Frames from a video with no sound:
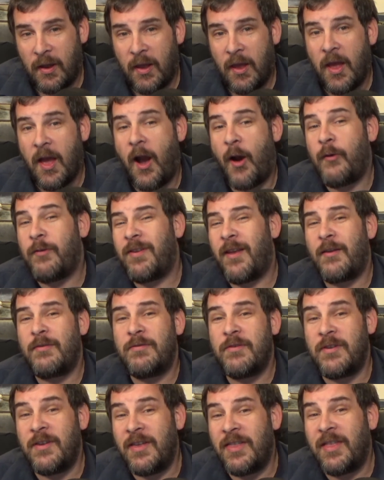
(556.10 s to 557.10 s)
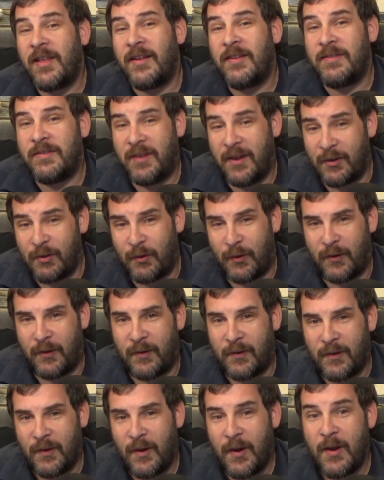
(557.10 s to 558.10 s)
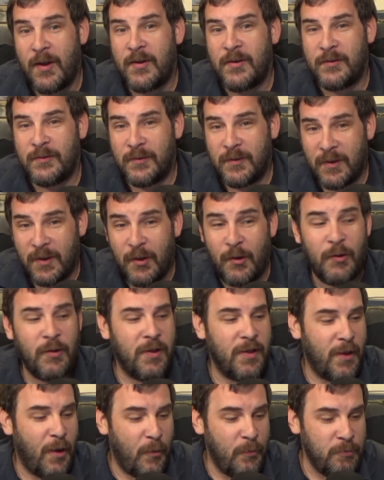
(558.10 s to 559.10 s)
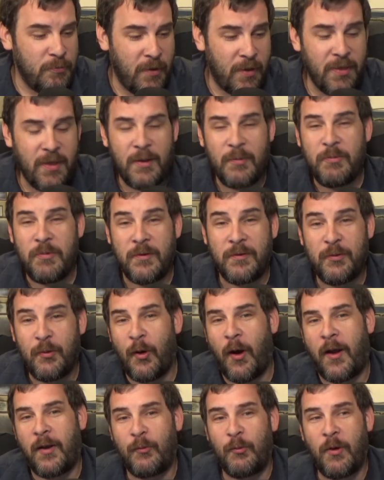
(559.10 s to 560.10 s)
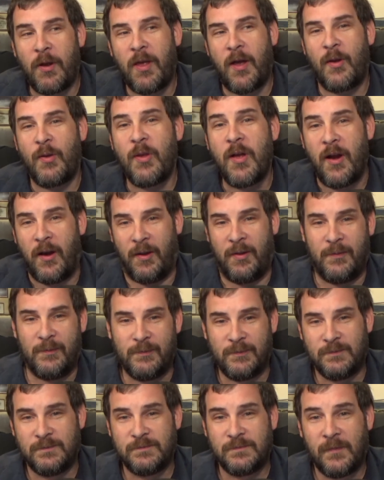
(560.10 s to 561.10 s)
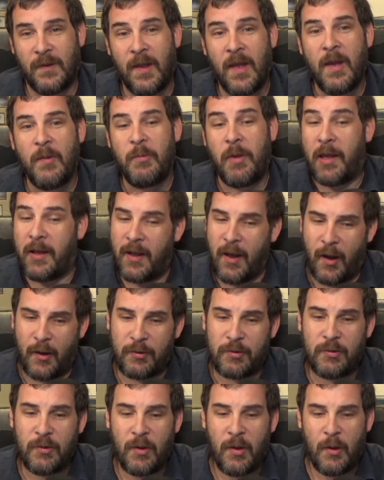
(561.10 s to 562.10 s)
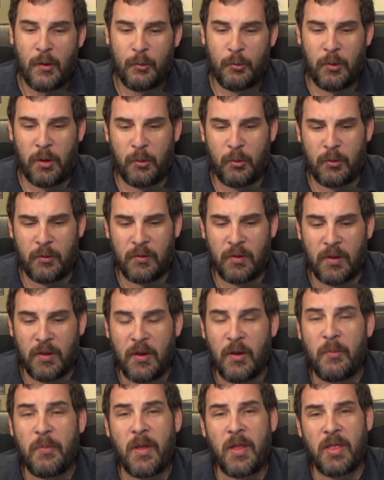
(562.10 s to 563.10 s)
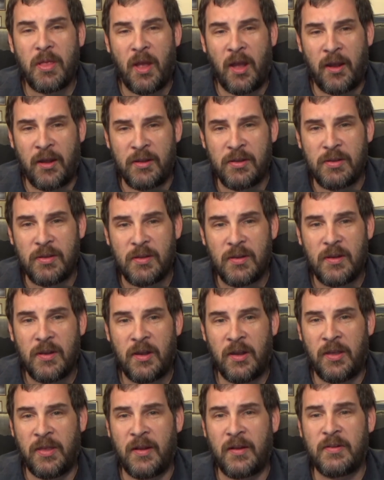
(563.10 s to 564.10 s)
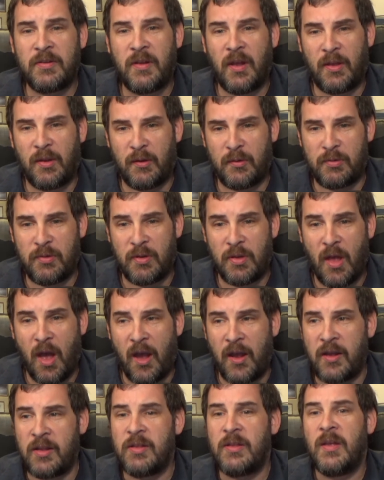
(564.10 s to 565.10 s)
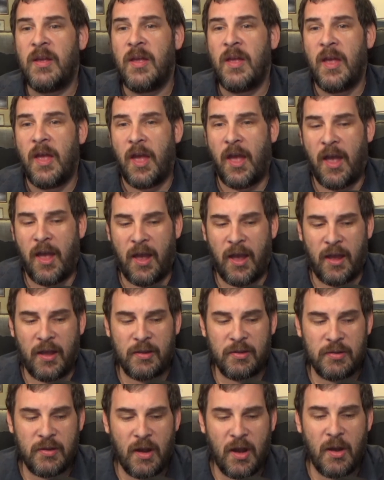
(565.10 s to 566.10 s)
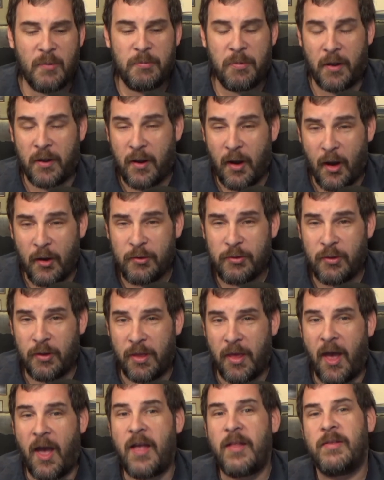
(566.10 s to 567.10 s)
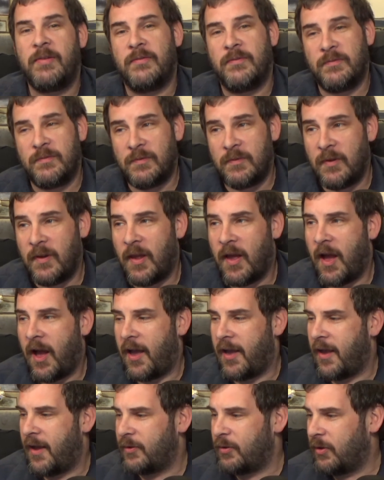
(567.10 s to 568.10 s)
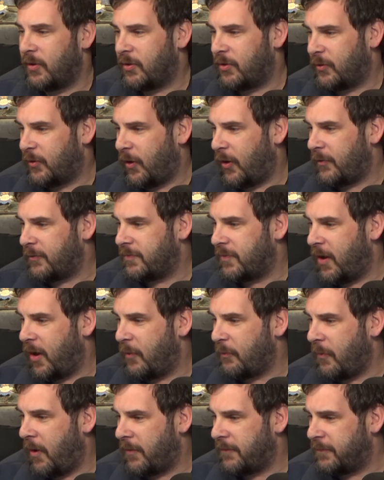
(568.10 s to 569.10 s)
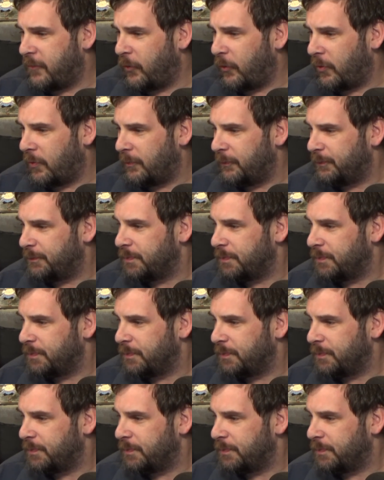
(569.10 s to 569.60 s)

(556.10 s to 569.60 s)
I was actually eating dinner literally a minute before I went online. Because we were a little bit late eating dinner tonight. And because of that, I had to scarf down my food.